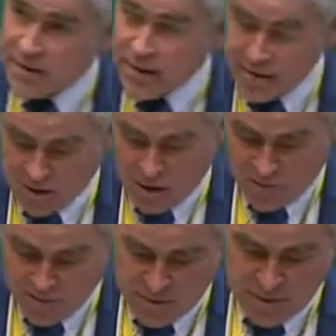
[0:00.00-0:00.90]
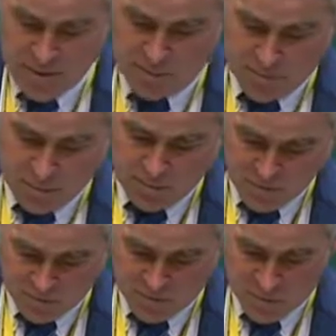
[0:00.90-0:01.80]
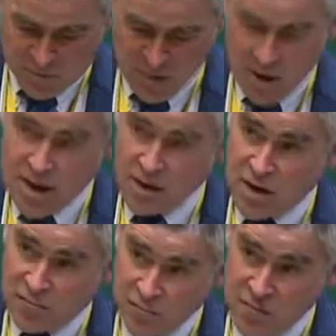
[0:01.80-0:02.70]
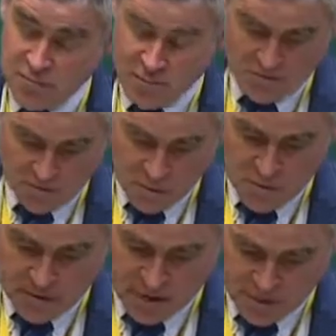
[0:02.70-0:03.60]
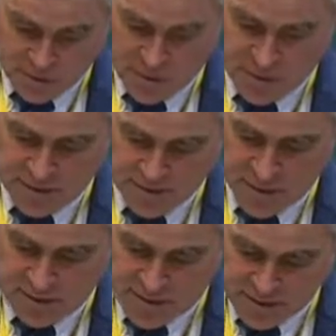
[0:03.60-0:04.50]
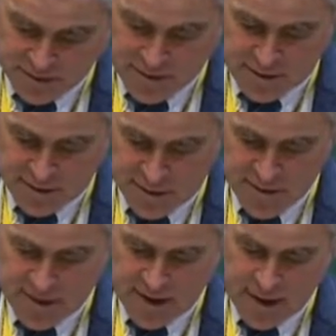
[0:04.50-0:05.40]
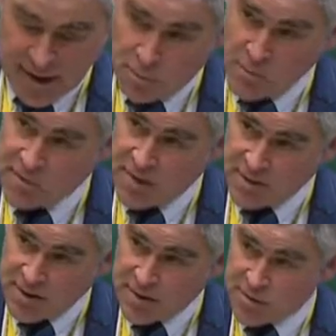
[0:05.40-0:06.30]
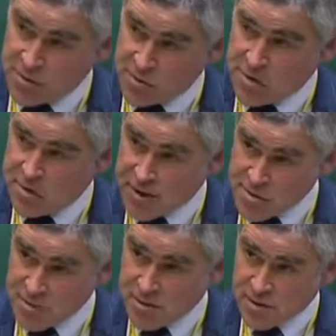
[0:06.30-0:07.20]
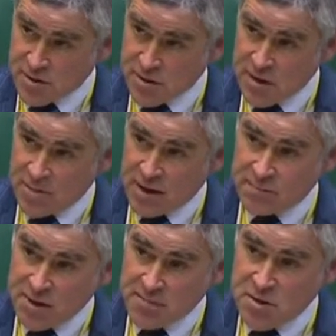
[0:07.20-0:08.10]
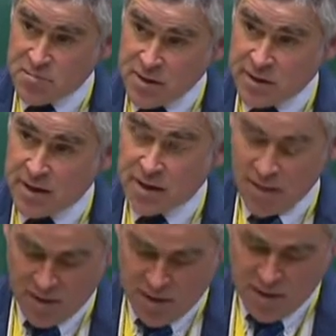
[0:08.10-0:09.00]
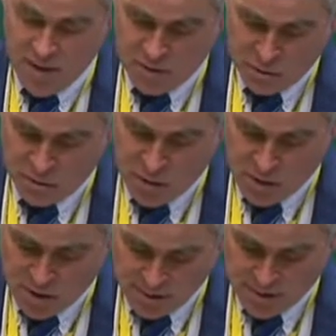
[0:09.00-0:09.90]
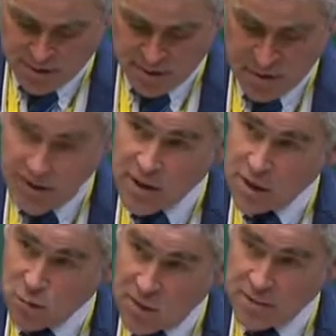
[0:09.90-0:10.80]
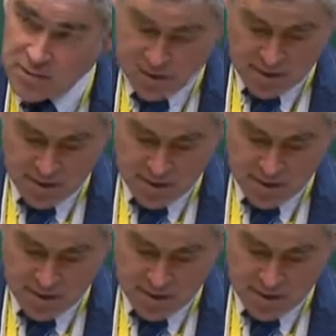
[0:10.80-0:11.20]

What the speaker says: getting a government the people vote for, a government with the full economic levers of independence, able to make its own decisions. Madam Deputy Speaker, that's a normal country, and one that